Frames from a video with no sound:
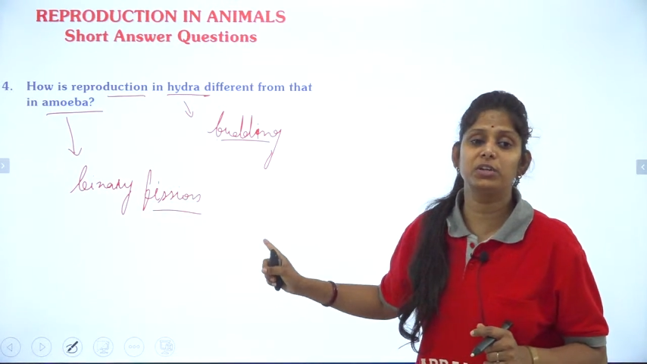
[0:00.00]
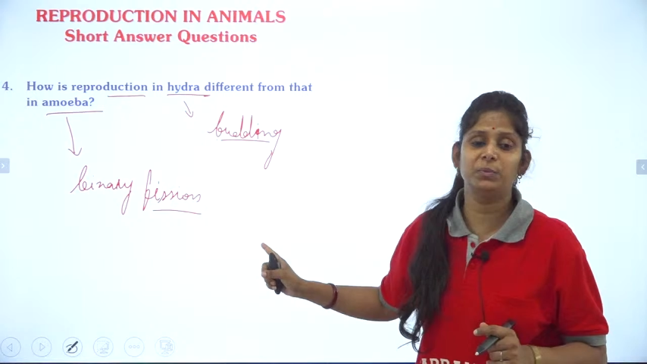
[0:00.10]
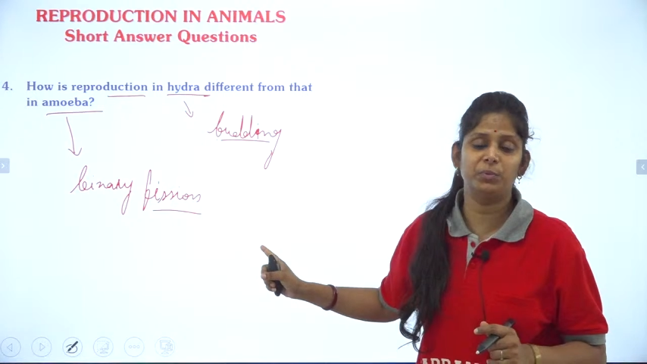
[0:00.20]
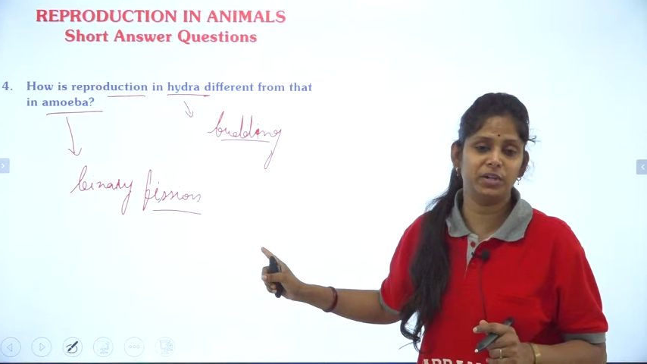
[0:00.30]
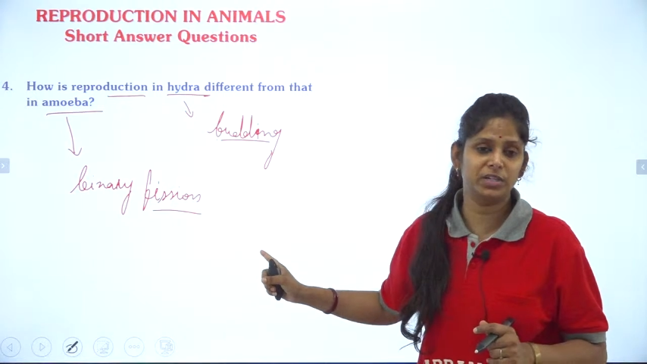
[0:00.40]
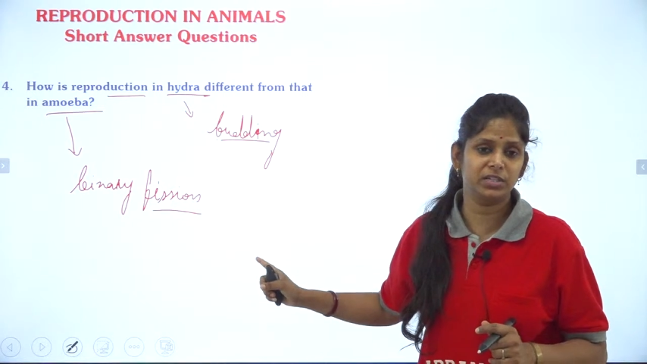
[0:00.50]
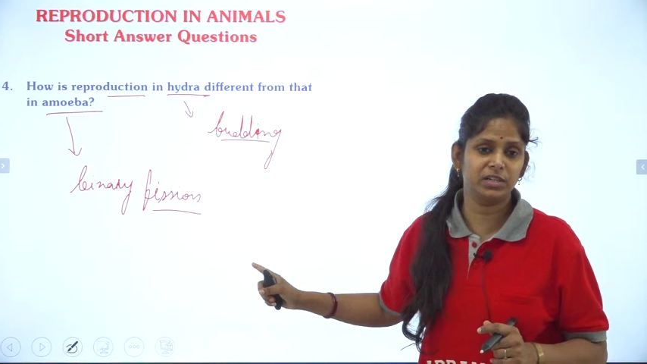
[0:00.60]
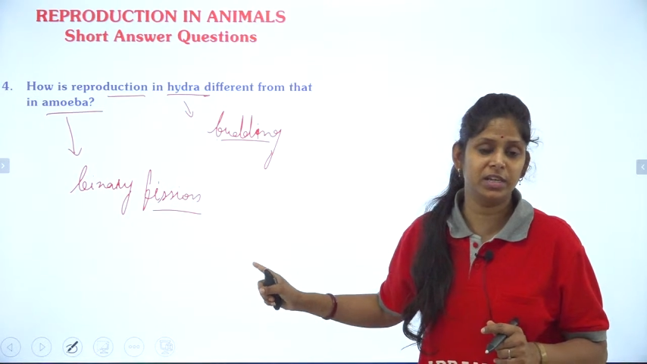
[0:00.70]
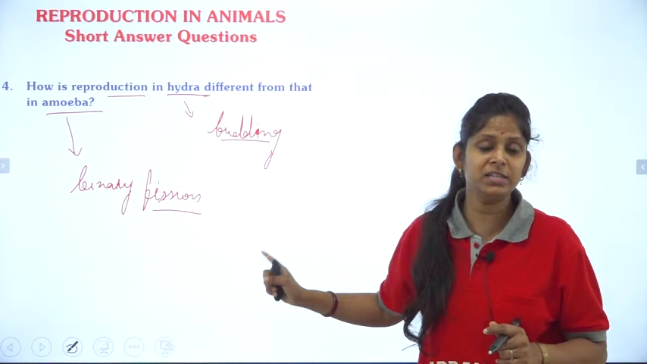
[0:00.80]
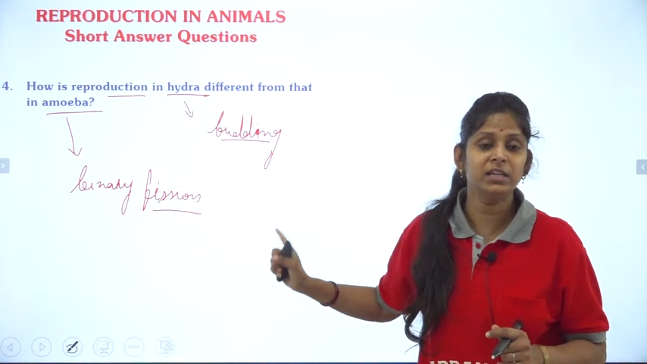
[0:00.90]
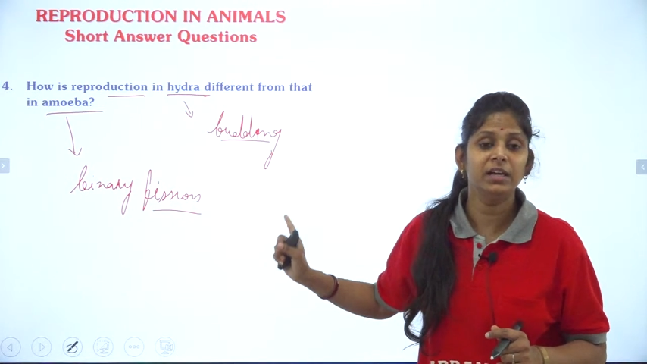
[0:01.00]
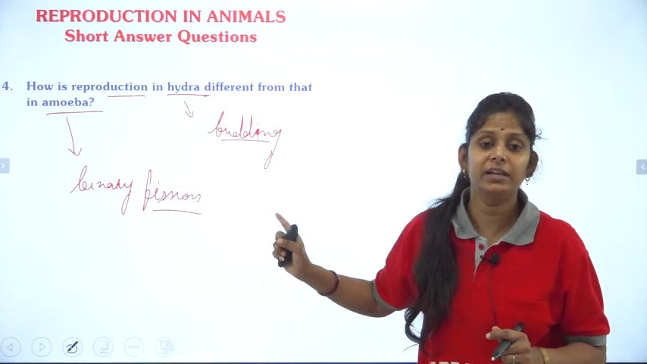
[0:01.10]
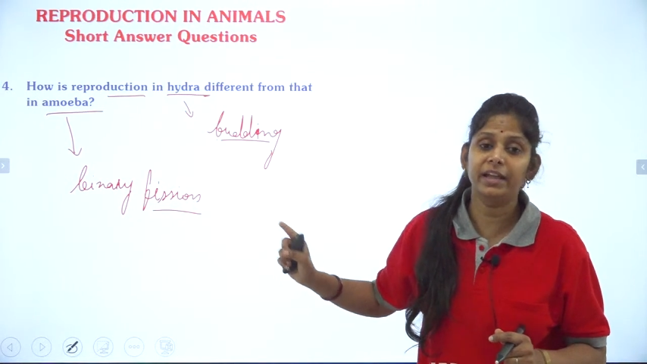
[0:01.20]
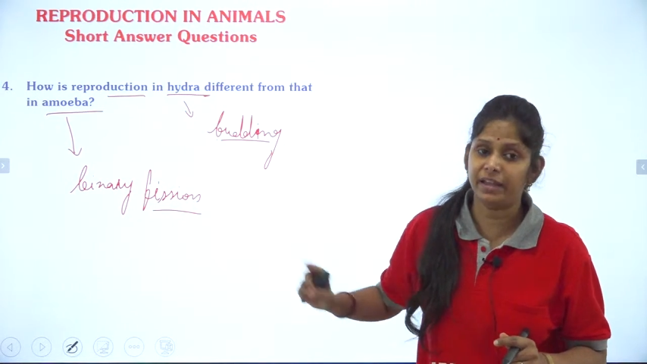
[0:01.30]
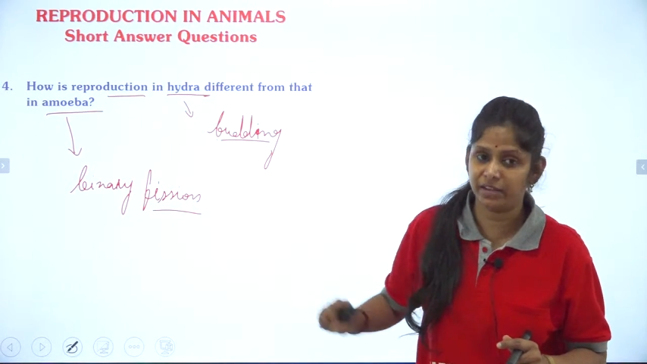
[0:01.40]
reproduction is
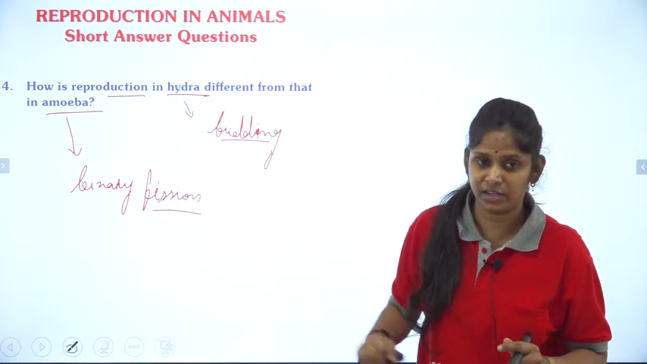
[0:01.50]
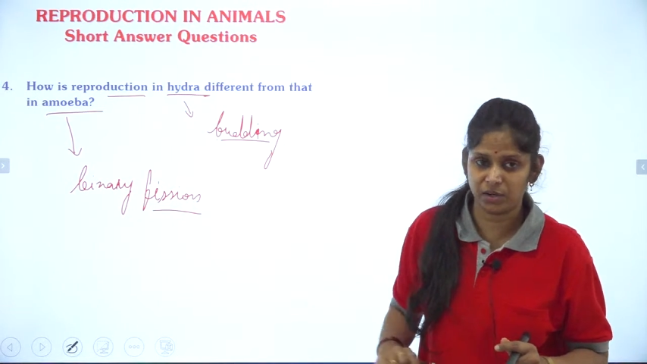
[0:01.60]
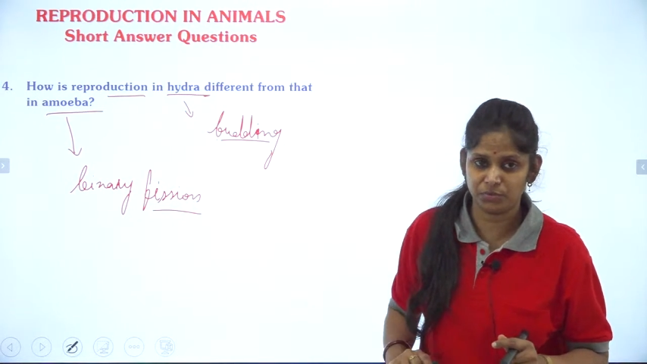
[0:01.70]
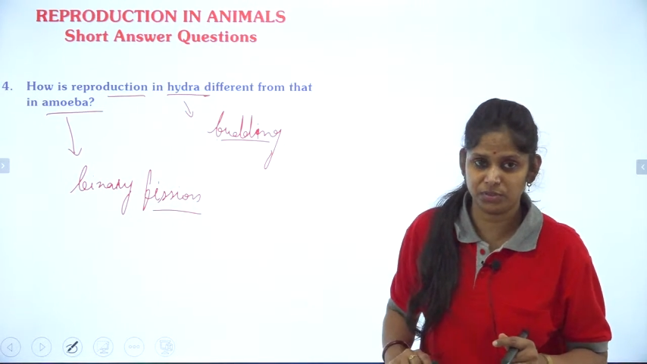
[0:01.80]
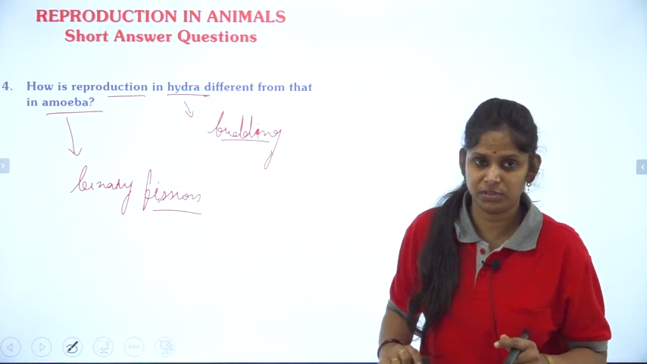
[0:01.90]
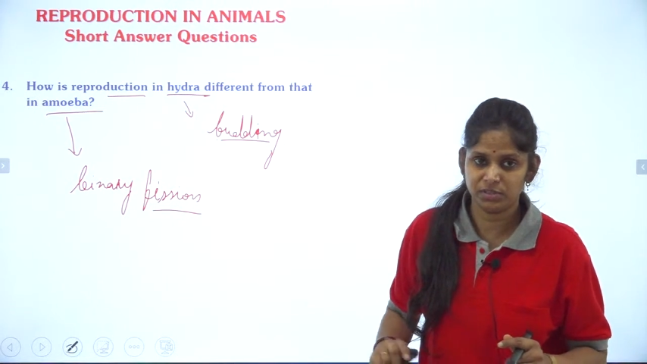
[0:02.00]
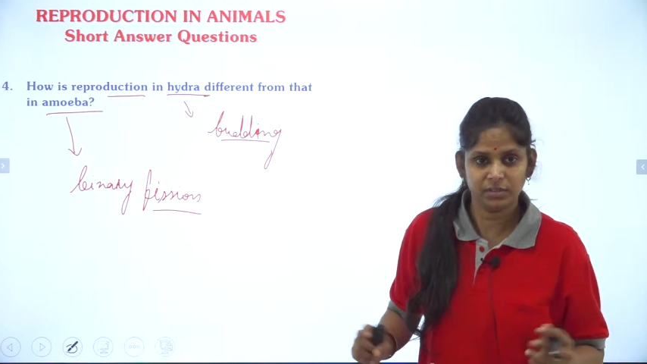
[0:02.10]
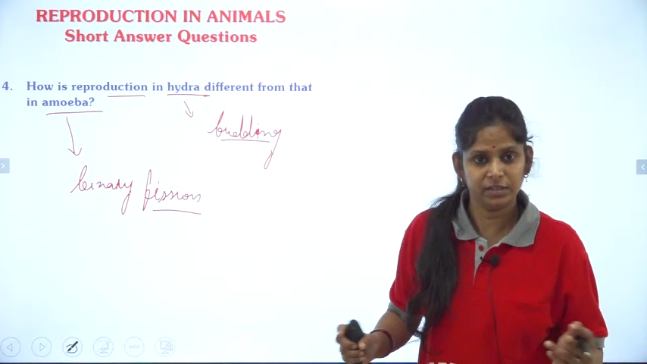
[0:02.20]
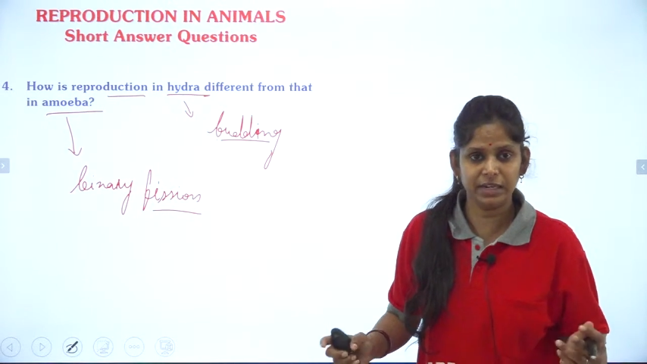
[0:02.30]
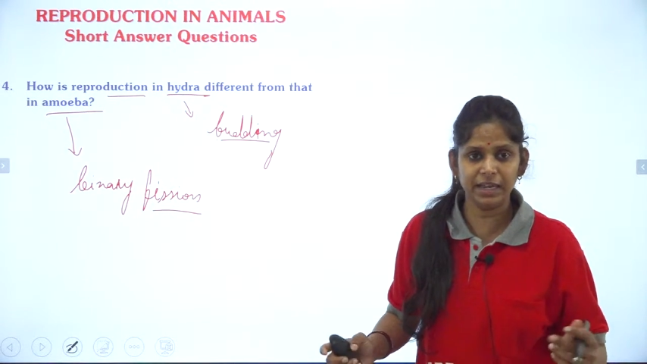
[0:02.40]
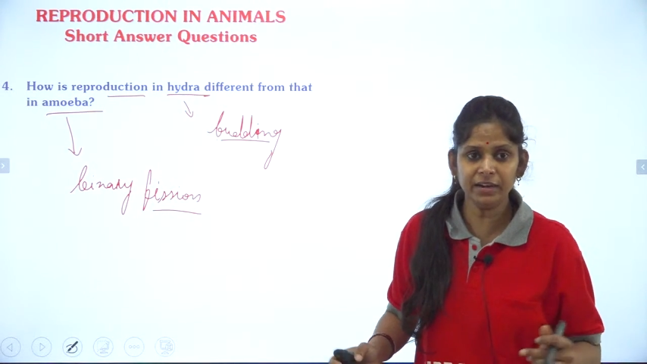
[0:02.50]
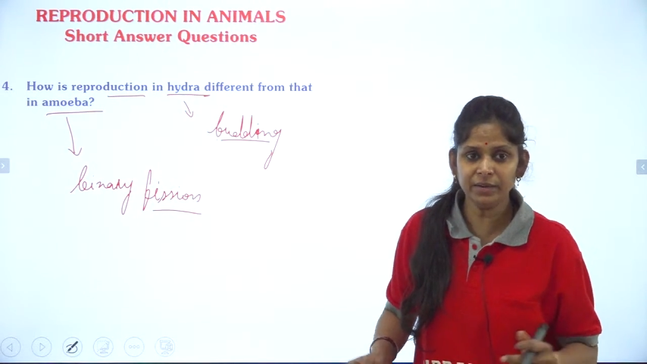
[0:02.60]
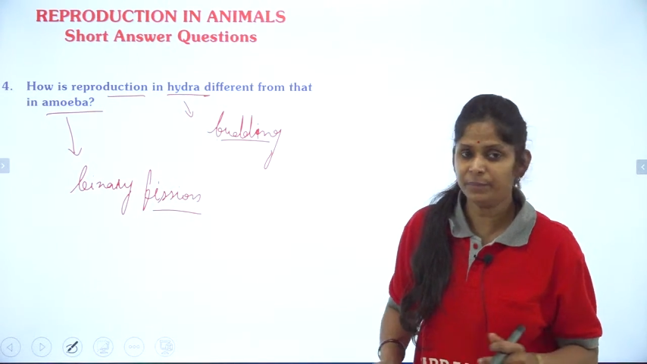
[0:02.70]
carried out. Clear?